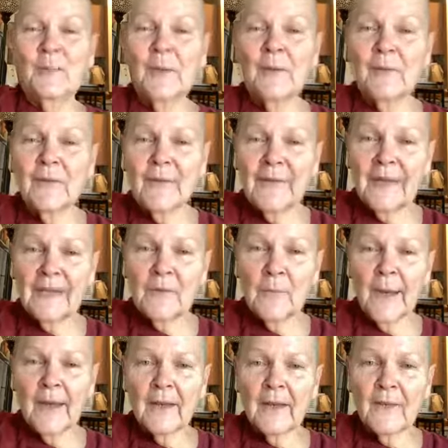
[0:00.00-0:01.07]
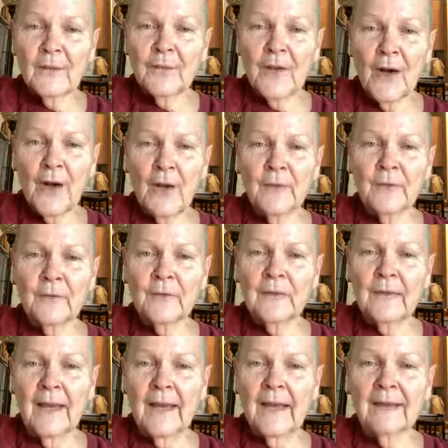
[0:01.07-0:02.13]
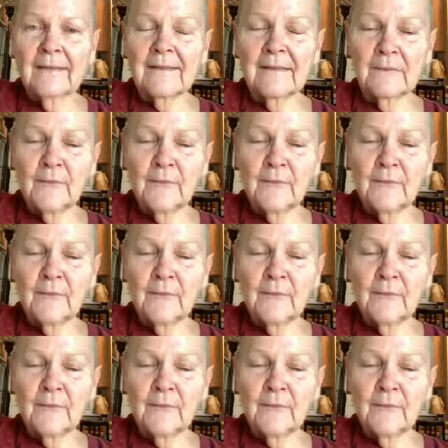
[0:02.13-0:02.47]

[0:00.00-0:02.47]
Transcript: But think about all those knots.